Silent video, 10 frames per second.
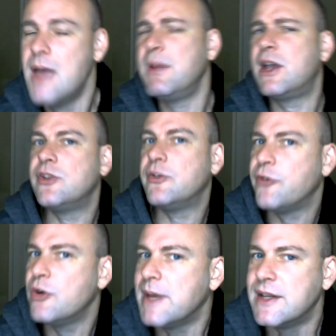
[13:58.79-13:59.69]
because
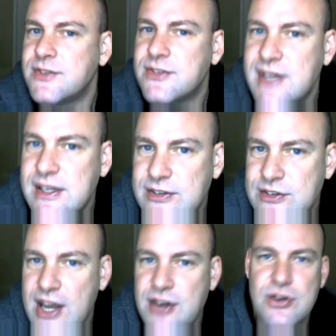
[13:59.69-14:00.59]
affirming
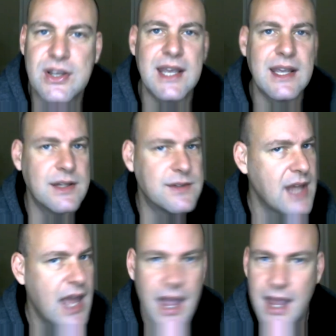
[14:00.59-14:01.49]
cisgender
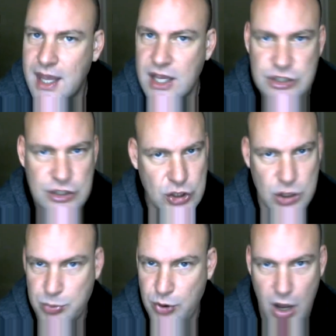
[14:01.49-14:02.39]
kids isn't the
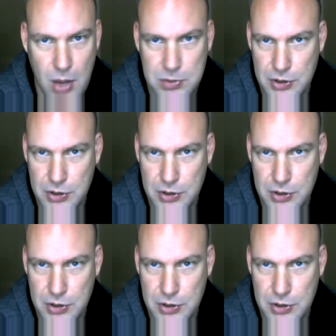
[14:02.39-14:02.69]
problem.